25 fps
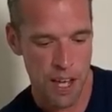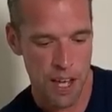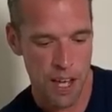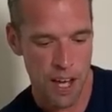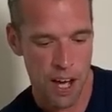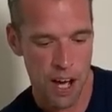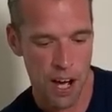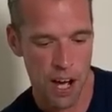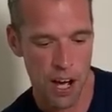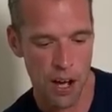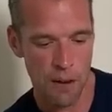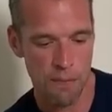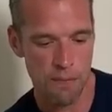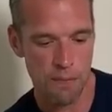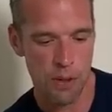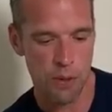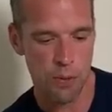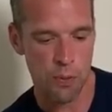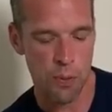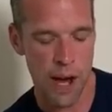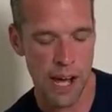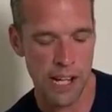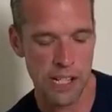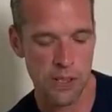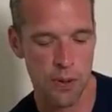
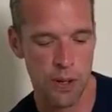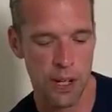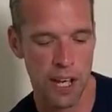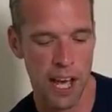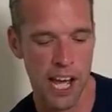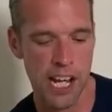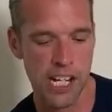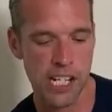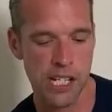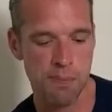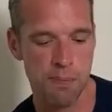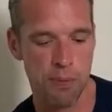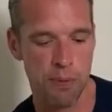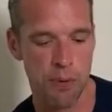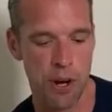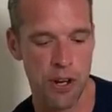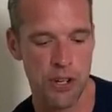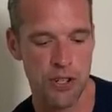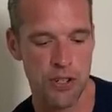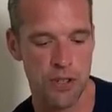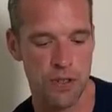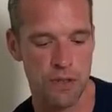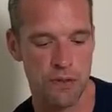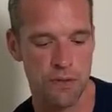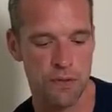Where do I get
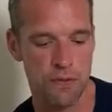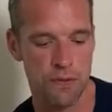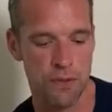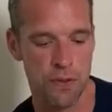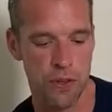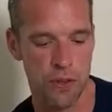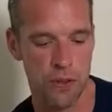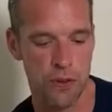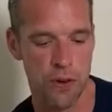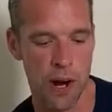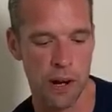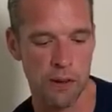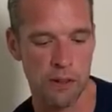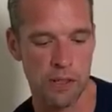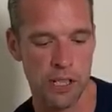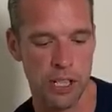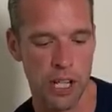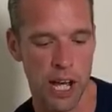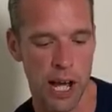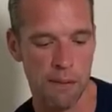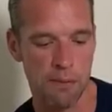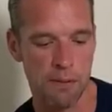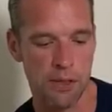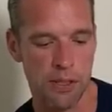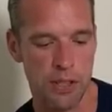inspiration for your
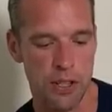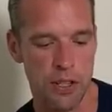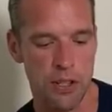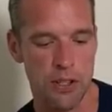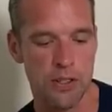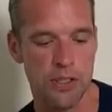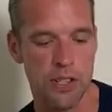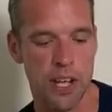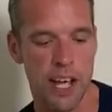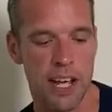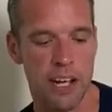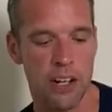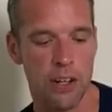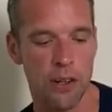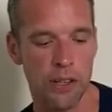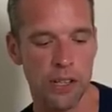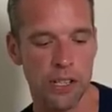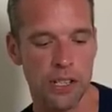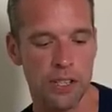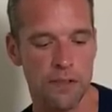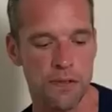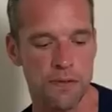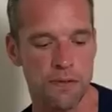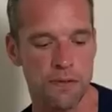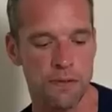aquascapes? Do you take
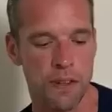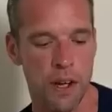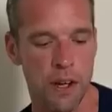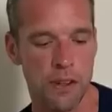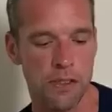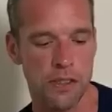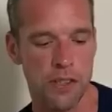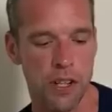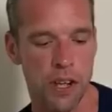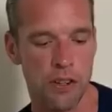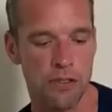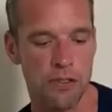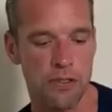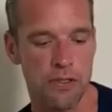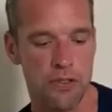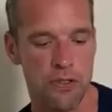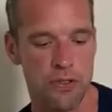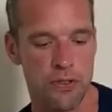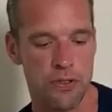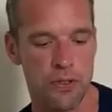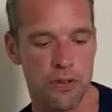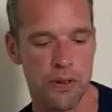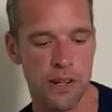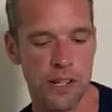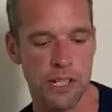lots of photos and
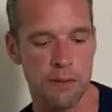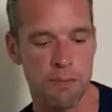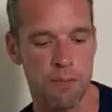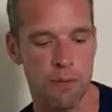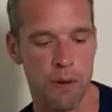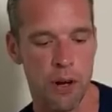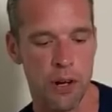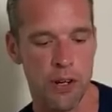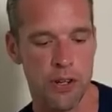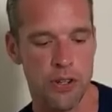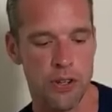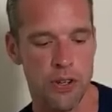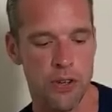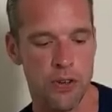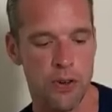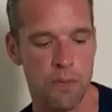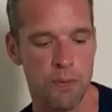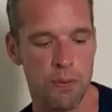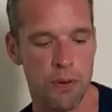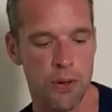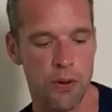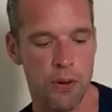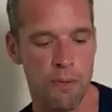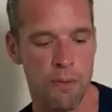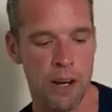draw inspiration, or
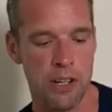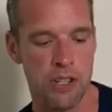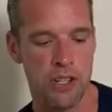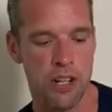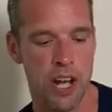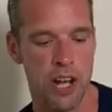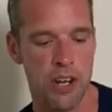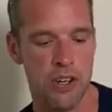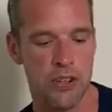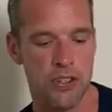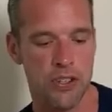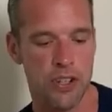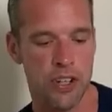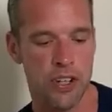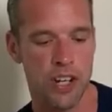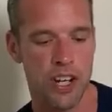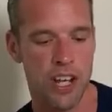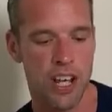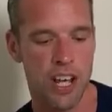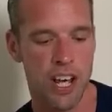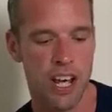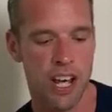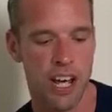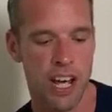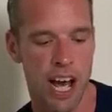pure imagination?
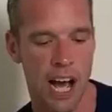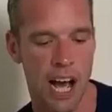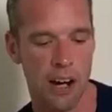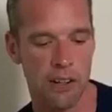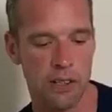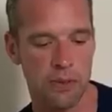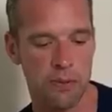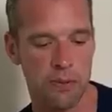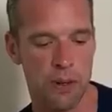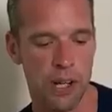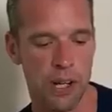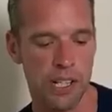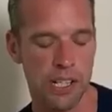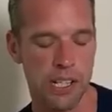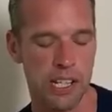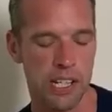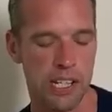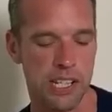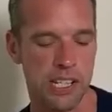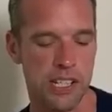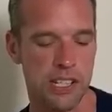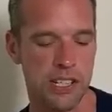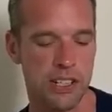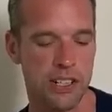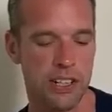How do I
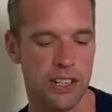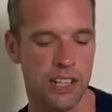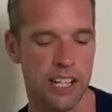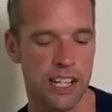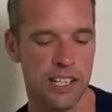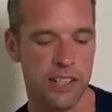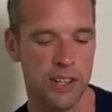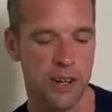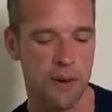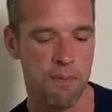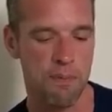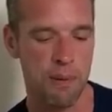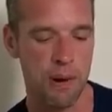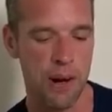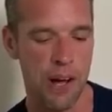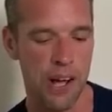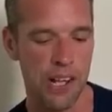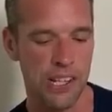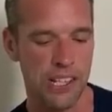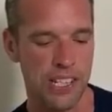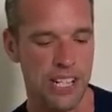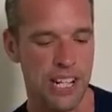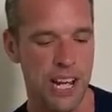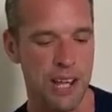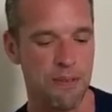decide on
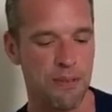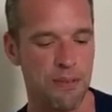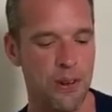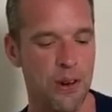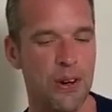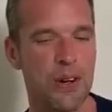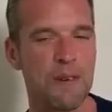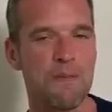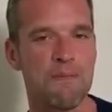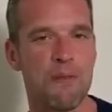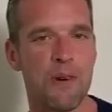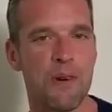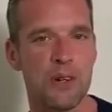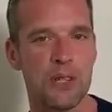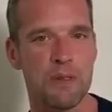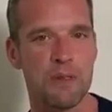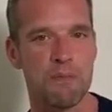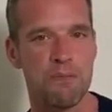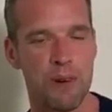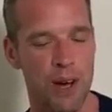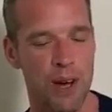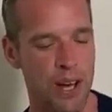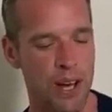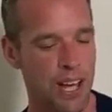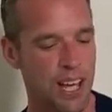plants and live long and
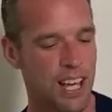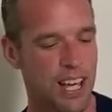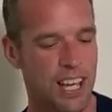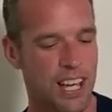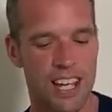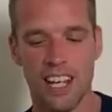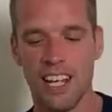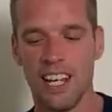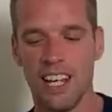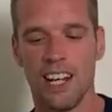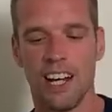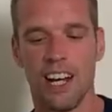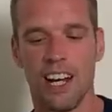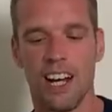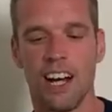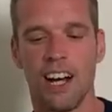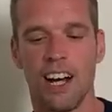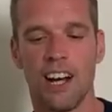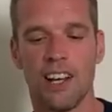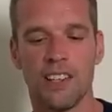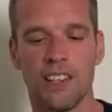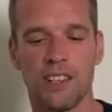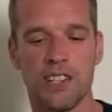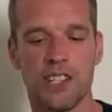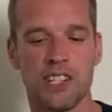prosper?
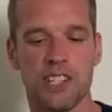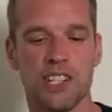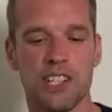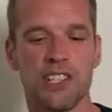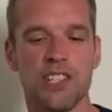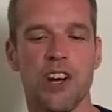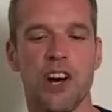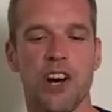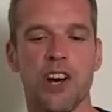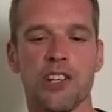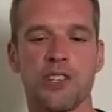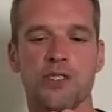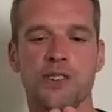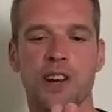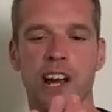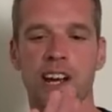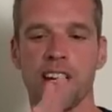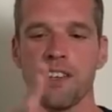This is a Star Trek